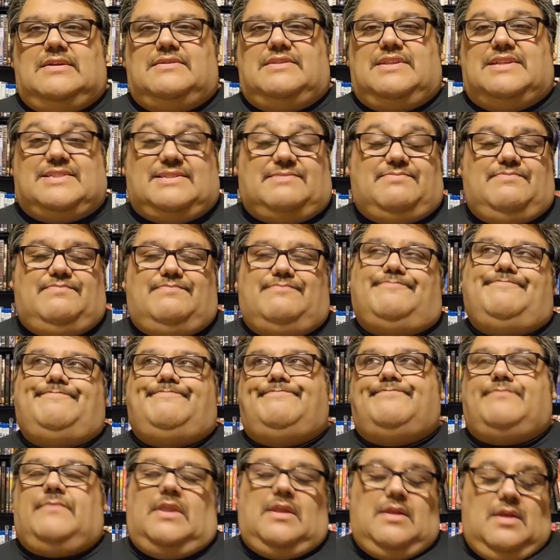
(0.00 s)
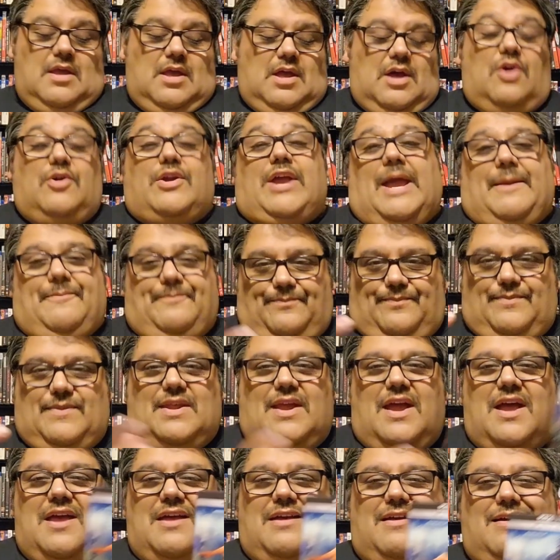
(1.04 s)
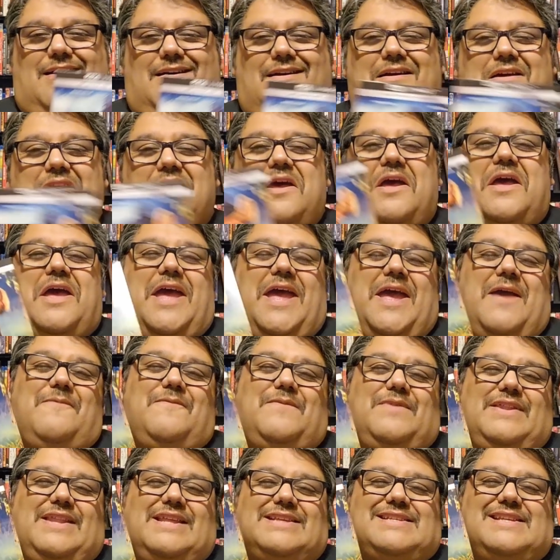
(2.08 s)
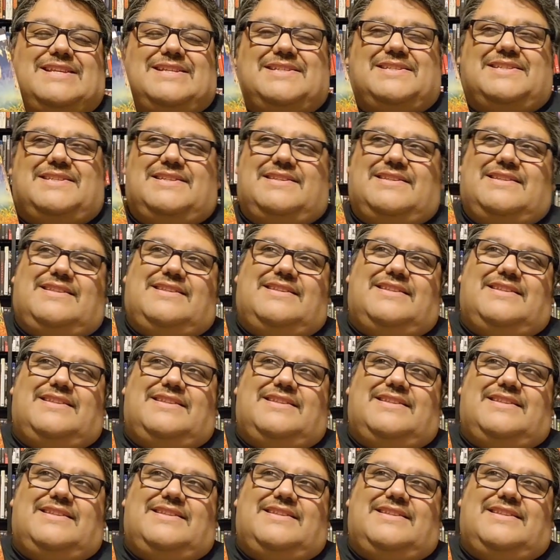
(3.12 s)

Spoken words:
this okay. This is